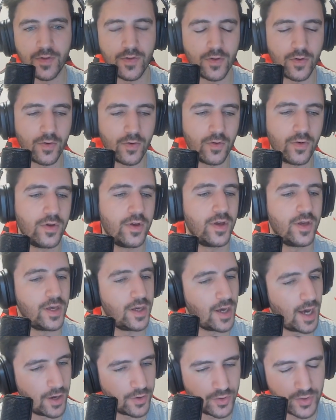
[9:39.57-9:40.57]
So
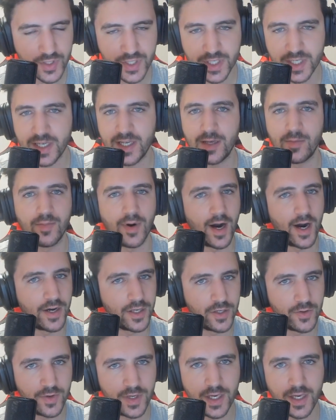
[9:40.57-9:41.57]
how you sleep, how
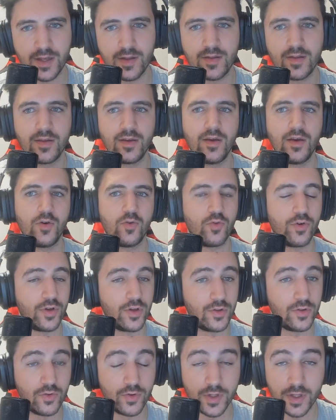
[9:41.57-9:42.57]
you eat, what do
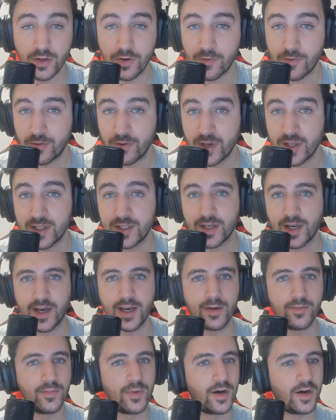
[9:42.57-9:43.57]
you do in your free time?